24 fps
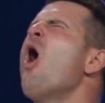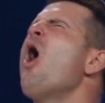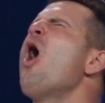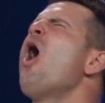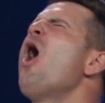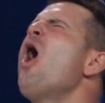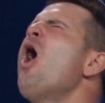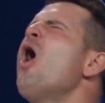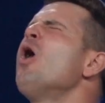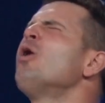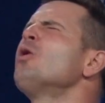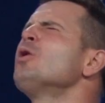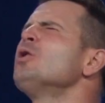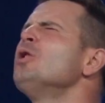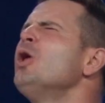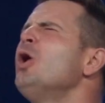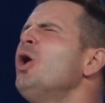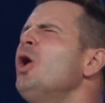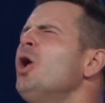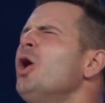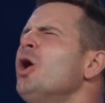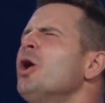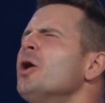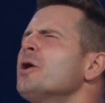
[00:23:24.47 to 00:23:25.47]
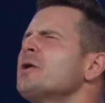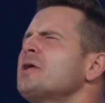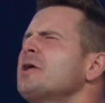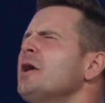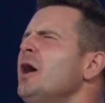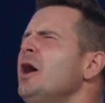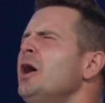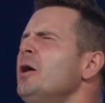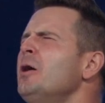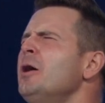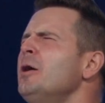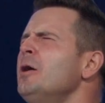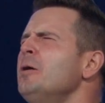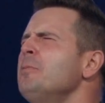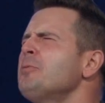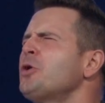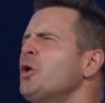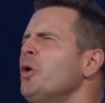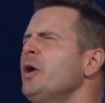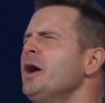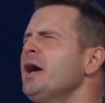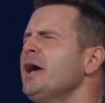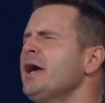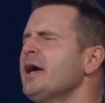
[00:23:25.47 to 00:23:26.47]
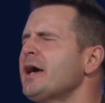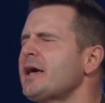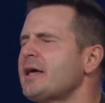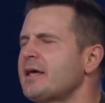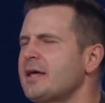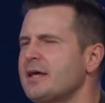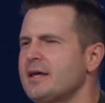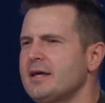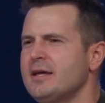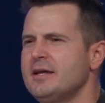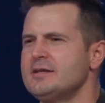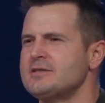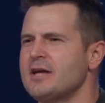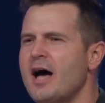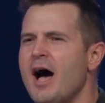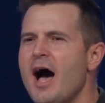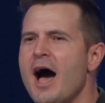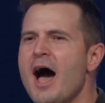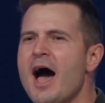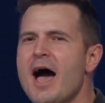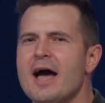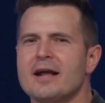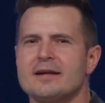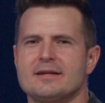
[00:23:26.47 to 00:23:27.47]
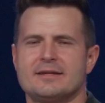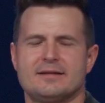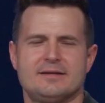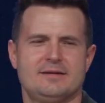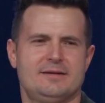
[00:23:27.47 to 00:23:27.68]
Oh, Lord, come quick. It's hot.